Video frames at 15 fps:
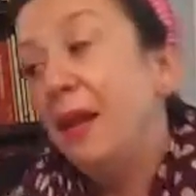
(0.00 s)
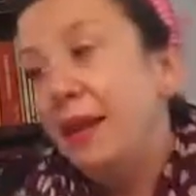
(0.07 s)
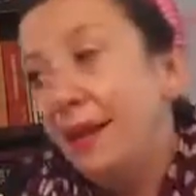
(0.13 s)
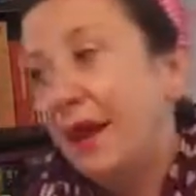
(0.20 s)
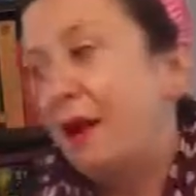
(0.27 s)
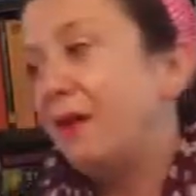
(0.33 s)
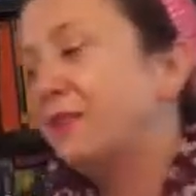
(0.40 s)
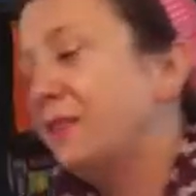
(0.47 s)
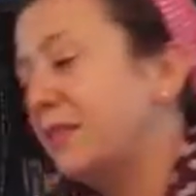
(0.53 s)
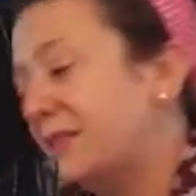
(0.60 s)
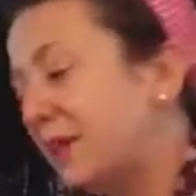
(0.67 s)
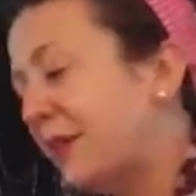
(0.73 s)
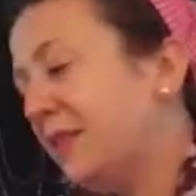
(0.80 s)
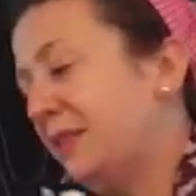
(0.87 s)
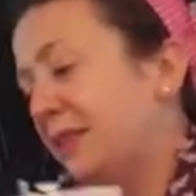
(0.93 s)
Now,
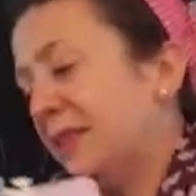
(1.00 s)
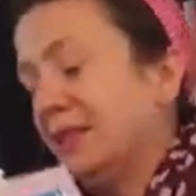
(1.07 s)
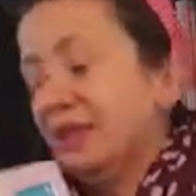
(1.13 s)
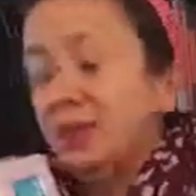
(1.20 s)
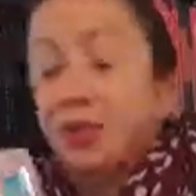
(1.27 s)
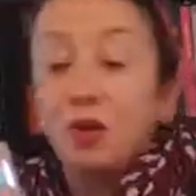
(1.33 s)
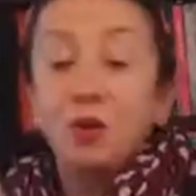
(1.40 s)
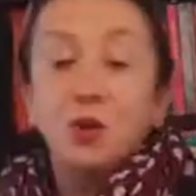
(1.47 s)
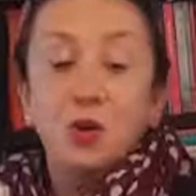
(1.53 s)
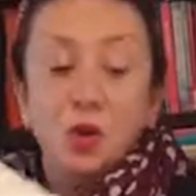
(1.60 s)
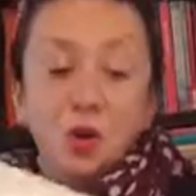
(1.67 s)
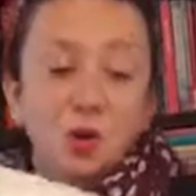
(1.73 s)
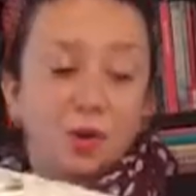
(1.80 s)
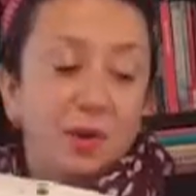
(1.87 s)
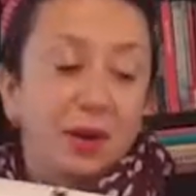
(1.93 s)
sizing. So
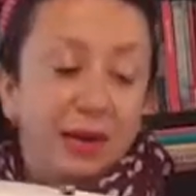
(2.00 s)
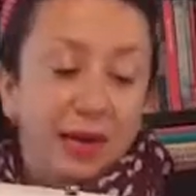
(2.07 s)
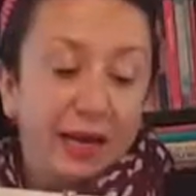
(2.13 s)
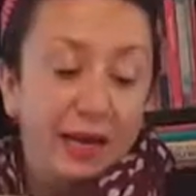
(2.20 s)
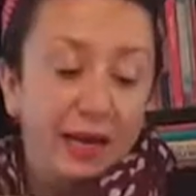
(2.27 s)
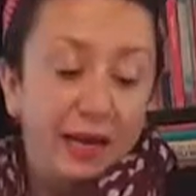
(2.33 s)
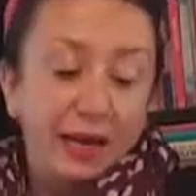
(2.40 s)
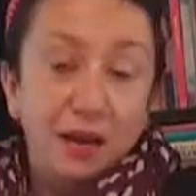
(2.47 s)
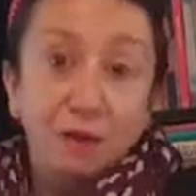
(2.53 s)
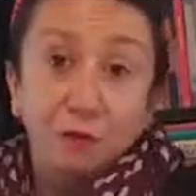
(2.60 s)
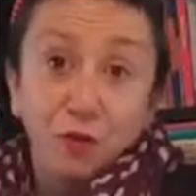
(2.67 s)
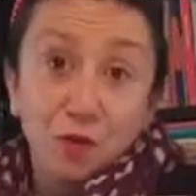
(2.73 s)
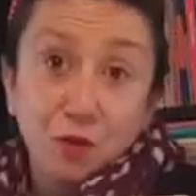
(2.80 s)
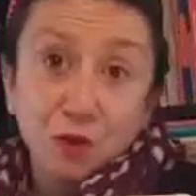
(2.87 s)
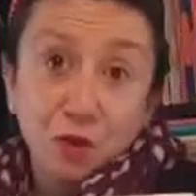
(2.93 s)
normally
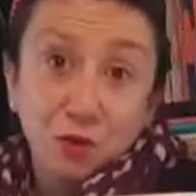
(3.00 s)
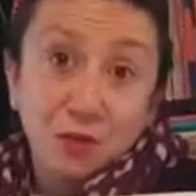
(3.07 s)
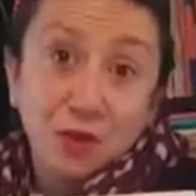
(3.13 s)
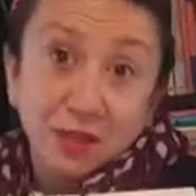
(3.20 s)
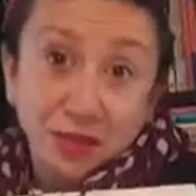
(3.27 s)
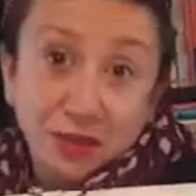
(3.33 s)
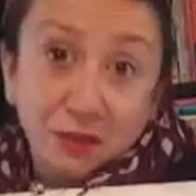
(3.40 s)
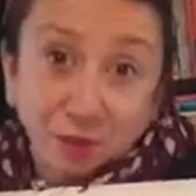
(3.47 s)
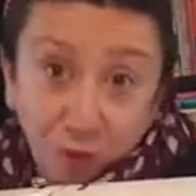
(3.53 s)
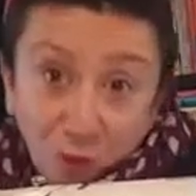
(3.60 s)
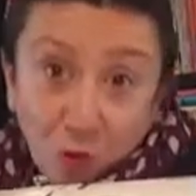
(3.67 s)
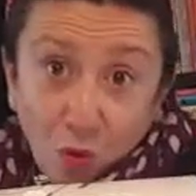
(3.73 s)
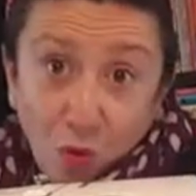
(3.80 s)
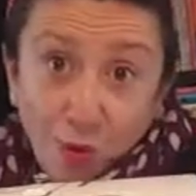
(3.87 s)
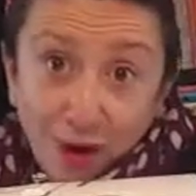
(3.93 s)
if you were doing this
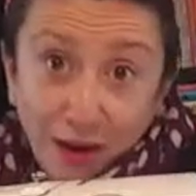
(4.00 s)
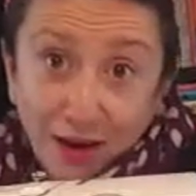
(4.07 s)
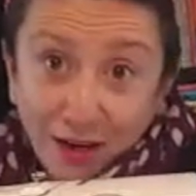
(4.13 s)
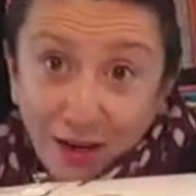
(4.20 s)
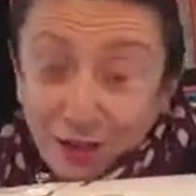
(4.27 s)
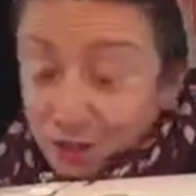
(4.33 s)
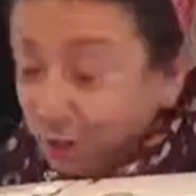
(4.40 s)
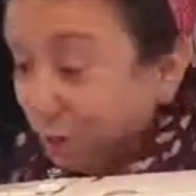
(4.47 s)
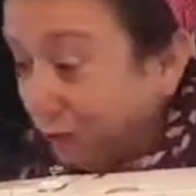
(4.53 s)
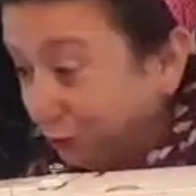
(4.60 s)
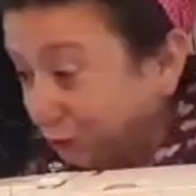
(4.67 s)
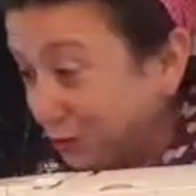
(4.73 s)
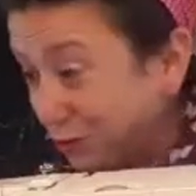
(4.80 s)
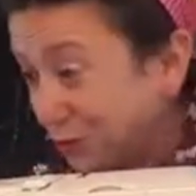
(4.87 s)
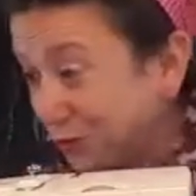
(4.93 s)
for an actual,
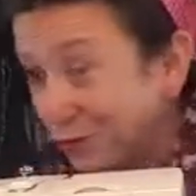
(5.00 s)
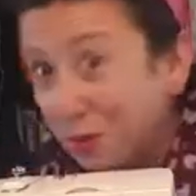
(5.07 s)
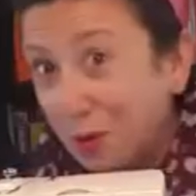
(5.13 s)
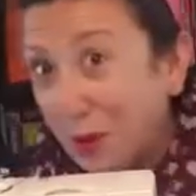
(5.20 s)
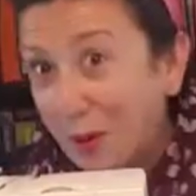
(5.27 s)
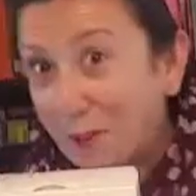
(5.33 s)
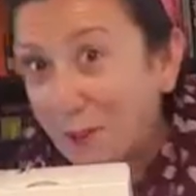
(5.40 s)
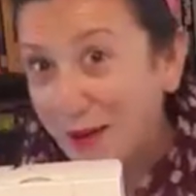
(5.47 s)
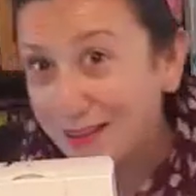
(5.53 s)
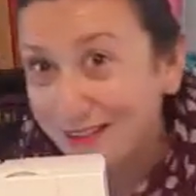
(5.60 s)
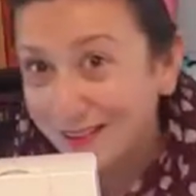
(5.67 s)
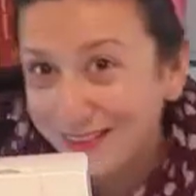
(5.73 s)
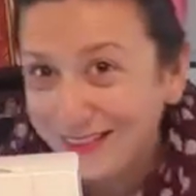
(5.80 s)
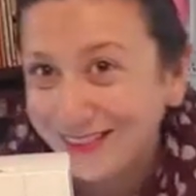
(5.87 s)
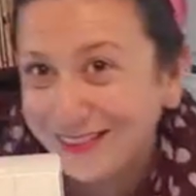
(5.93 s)
to put a
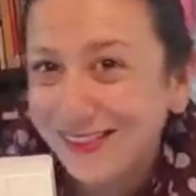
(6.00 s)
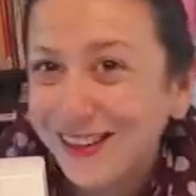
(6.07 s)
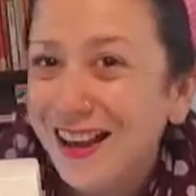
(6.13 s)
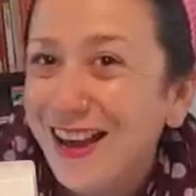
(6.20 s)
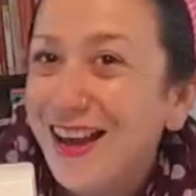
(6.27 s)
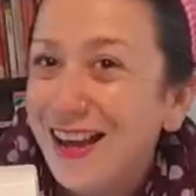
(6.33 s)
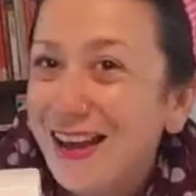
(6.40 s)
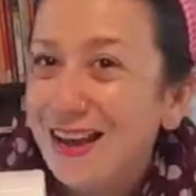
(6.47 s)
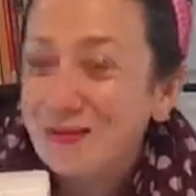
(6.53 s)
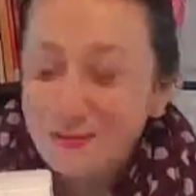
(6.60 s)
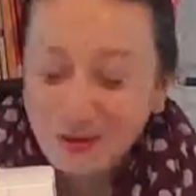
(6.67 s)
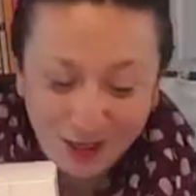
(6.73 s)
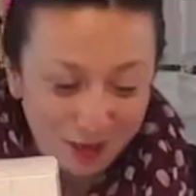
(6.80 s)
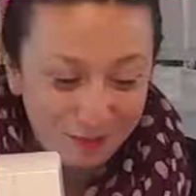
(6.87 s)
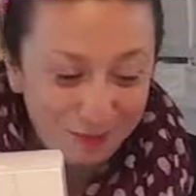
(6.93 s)
button in,
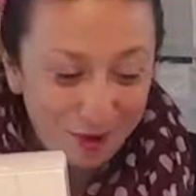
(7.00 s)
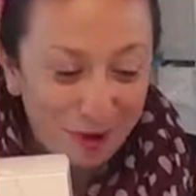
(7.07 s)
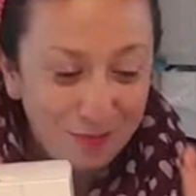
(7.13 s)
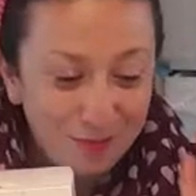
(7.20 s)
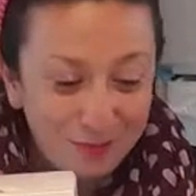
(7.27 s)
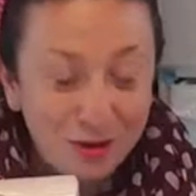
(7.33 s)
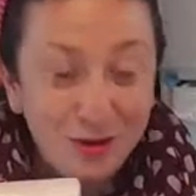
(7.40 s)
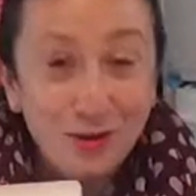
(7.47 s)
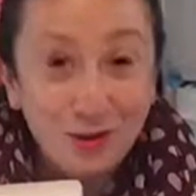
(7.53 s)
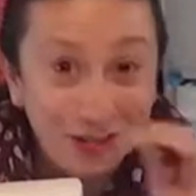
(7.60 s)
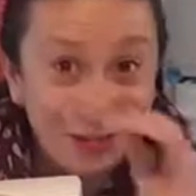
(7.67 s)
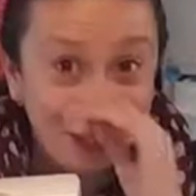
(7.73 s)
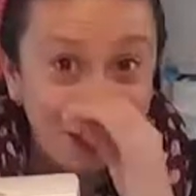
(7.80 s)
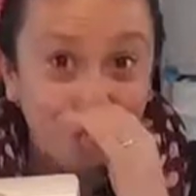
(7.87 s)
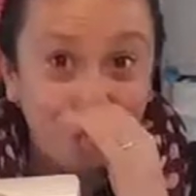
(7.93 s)
which I'm not, I'm
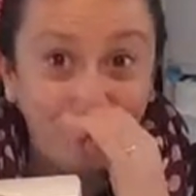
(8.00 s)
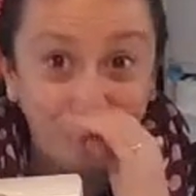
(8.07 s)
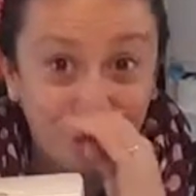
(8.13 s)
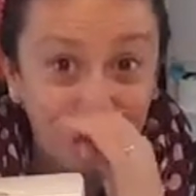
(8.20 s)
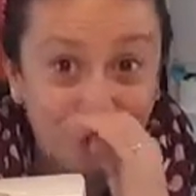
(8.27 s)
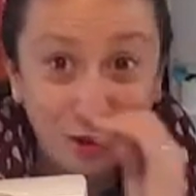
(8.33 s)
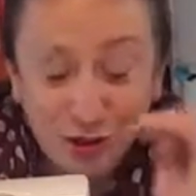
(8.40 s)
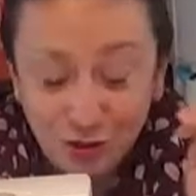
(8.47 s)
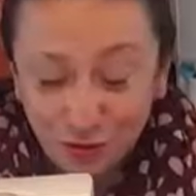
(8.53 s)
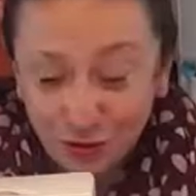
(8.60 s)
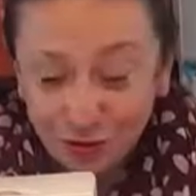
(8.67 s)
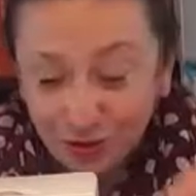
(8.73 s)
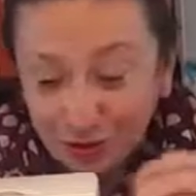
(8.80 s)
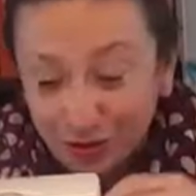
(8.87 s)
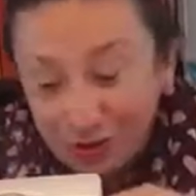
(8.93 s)
using this for the
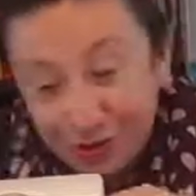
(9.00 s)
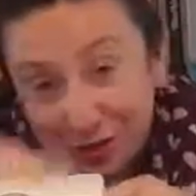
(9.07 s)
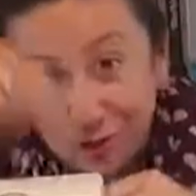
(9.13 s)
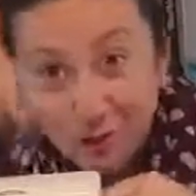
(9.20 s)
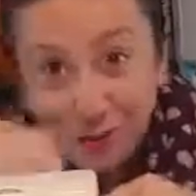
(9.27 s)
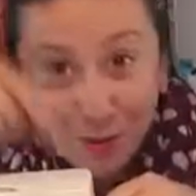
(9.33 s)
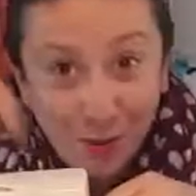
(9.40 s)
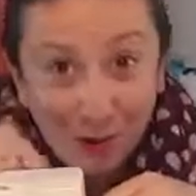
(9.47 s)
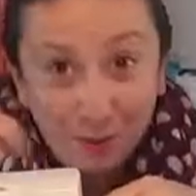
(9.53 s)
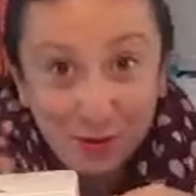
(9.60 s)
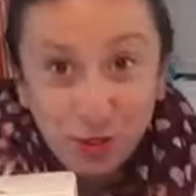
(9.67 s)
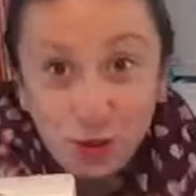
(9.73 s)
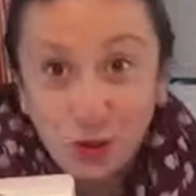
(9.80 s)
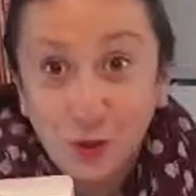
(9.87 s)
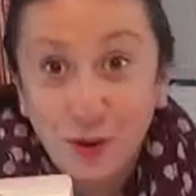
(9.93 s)
draws, to be able
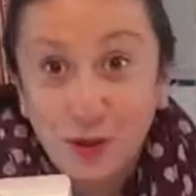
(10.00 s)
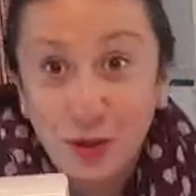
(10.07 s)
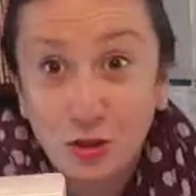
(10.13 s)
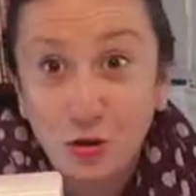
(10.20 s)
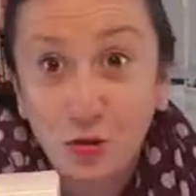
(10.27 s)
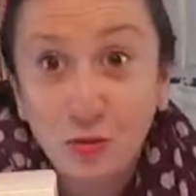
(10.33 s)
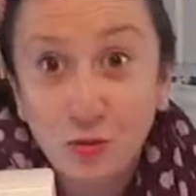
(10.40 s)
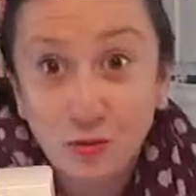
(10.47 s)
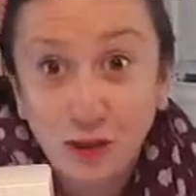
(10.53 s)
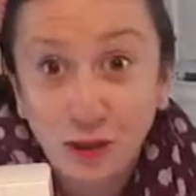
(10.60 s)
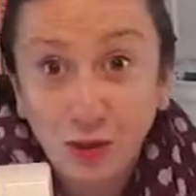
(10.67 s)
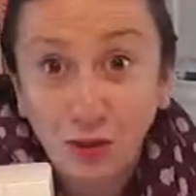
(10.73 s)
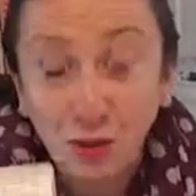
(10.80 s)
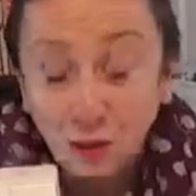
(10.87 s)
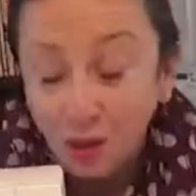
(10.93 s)
to thread the
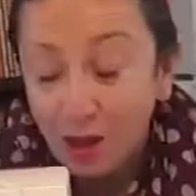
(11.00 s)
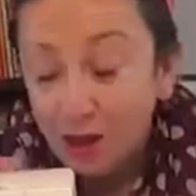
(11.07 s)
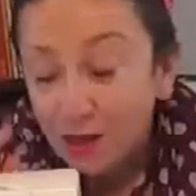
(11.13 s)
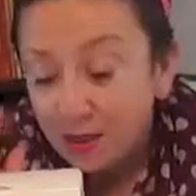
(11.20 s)
drawstring through.